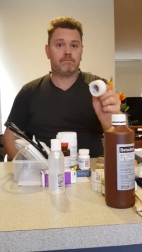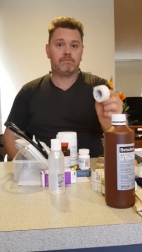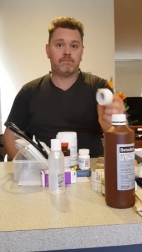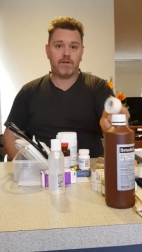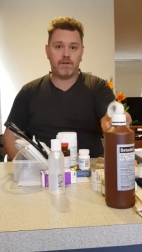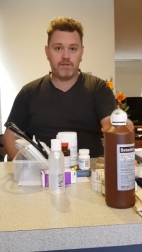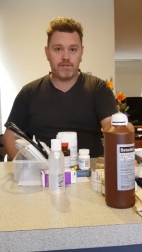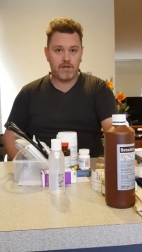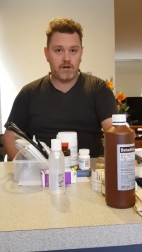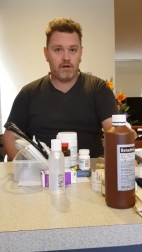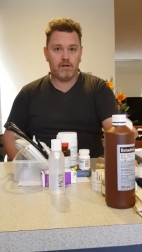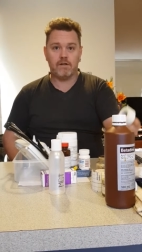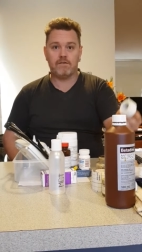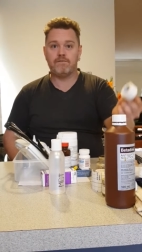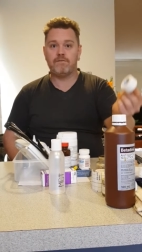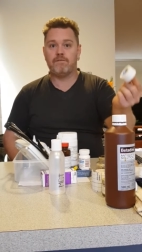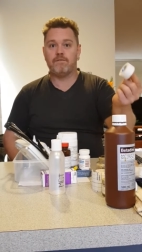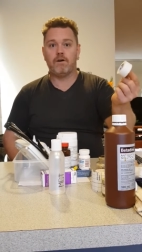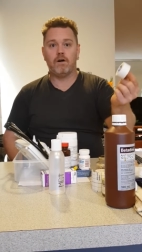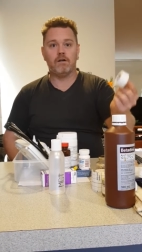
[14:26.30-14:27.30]
use your
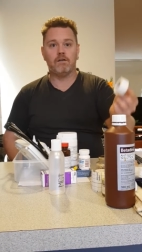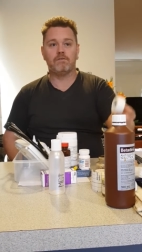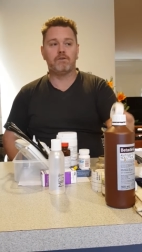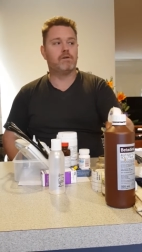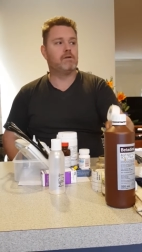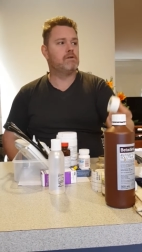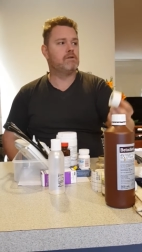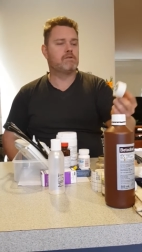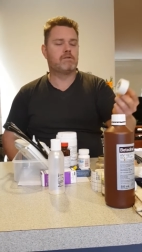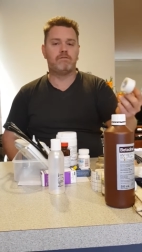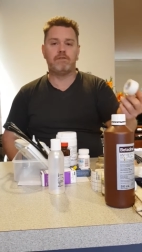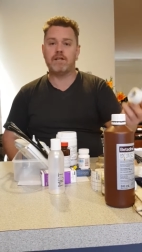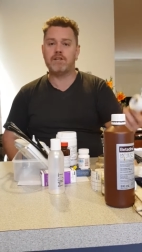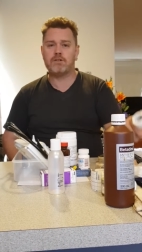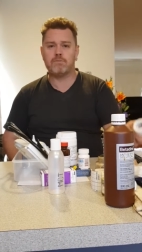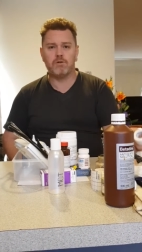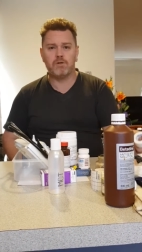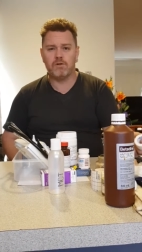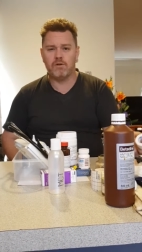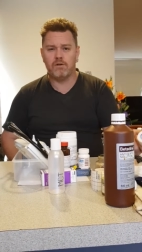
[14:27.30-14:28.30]
olive oils,
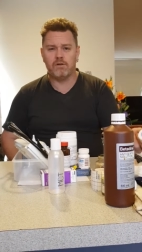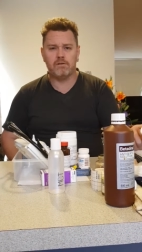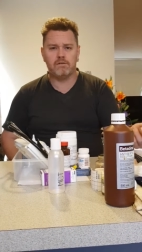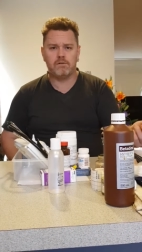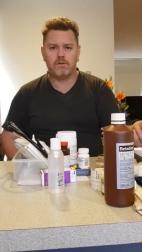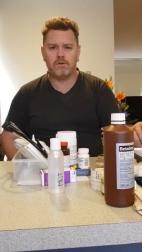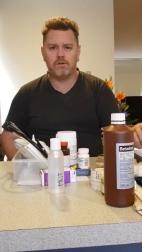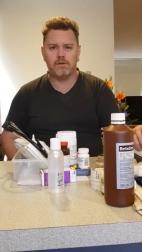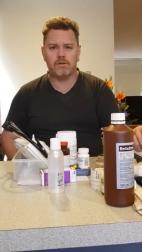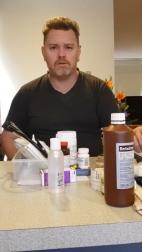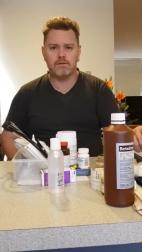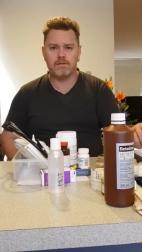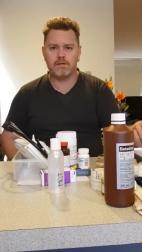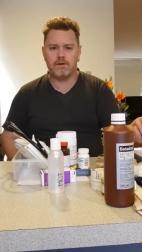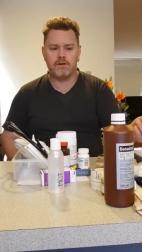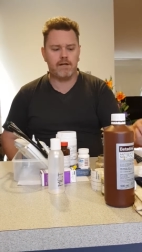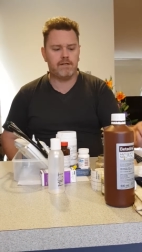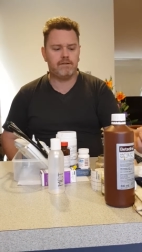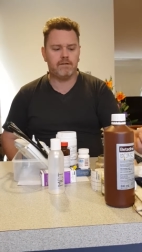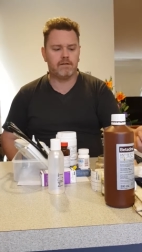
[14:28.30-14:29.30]
vegetable oils,
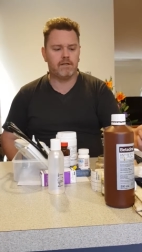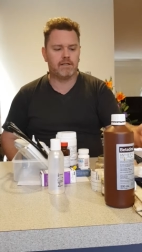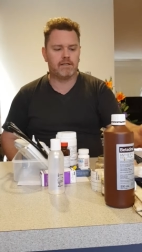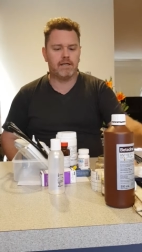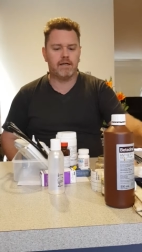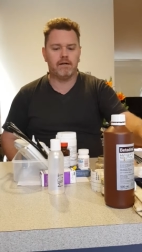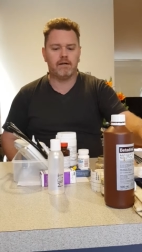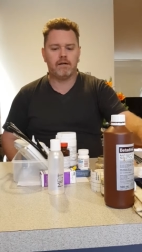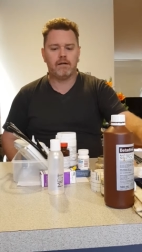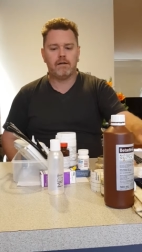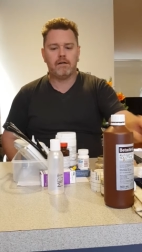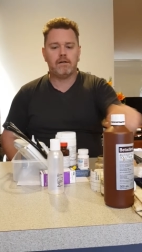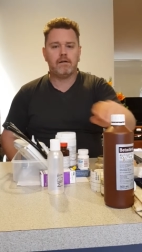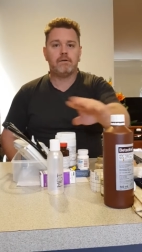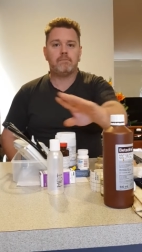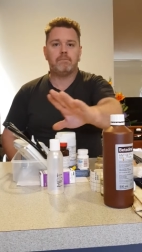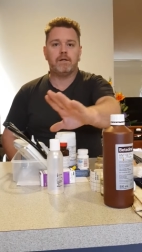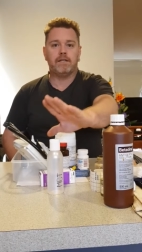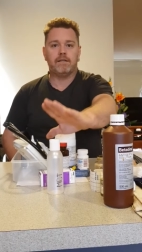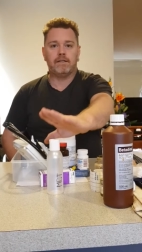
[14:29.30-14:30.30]
or anything like that.
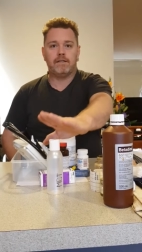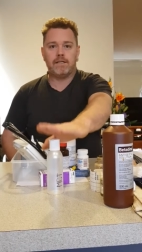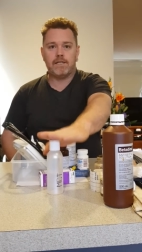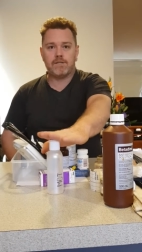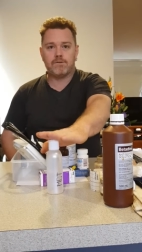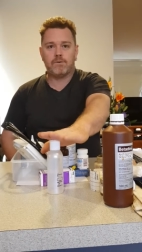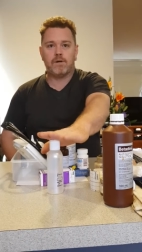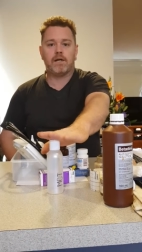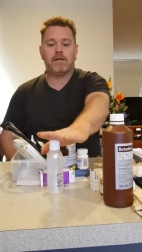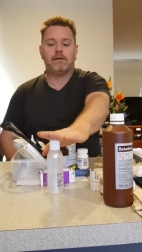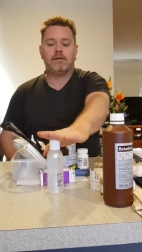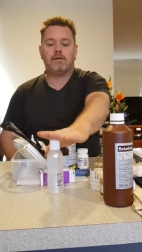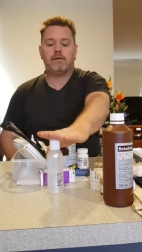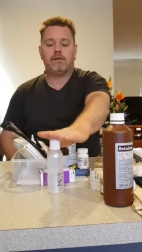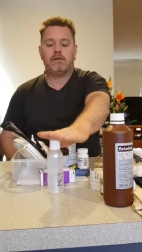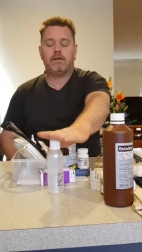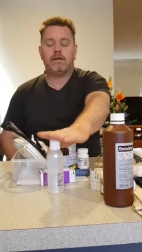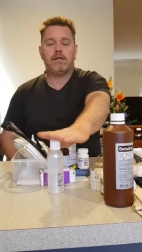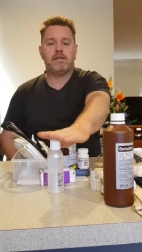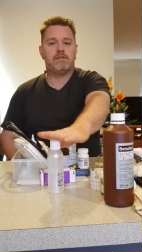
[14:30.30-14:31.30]
But this one
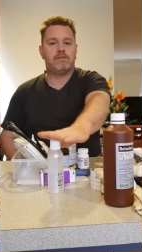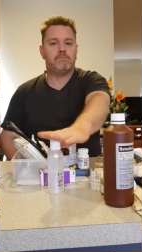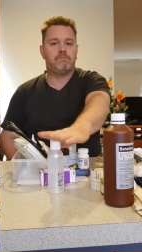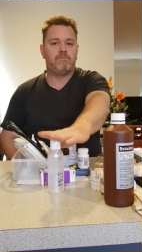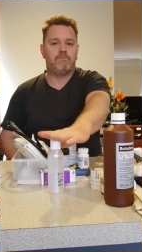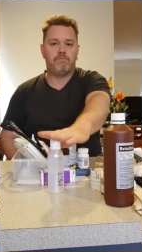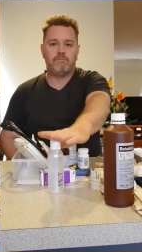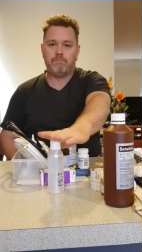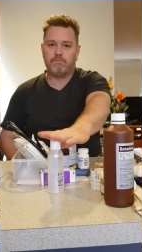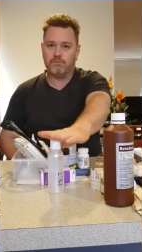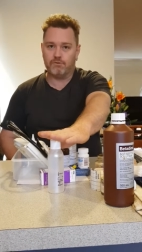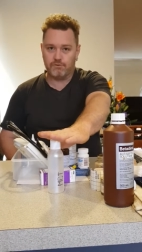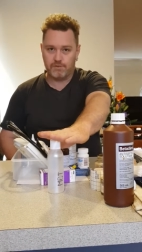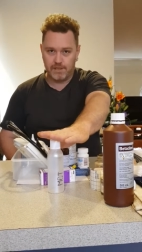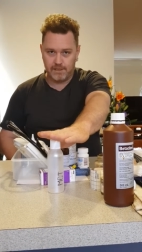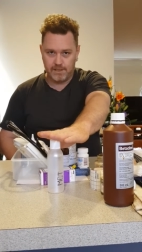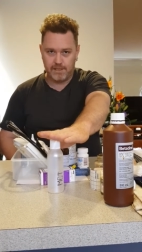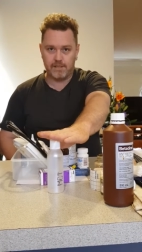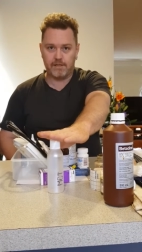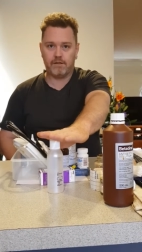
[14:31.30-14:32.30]
is
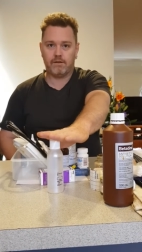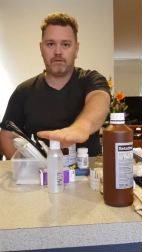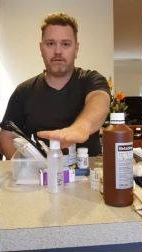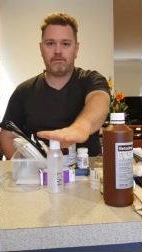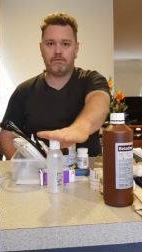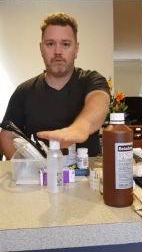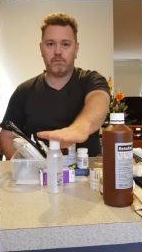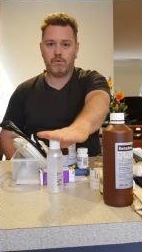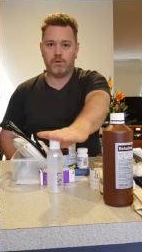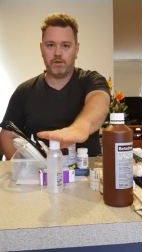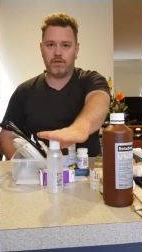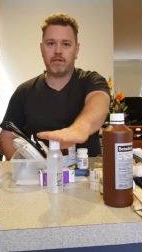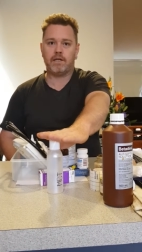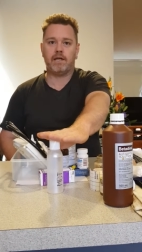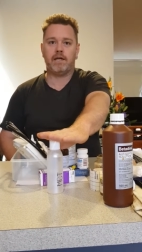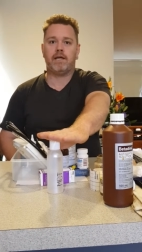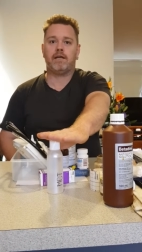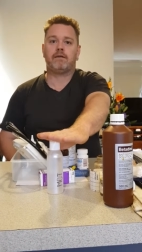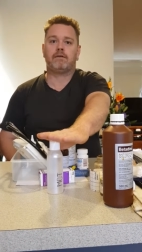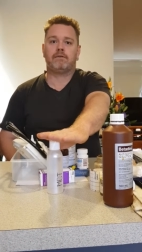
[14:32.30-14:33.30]
brilliant for wound
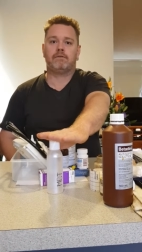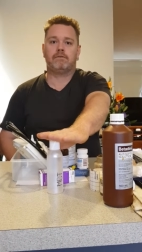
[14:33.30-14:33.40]
care.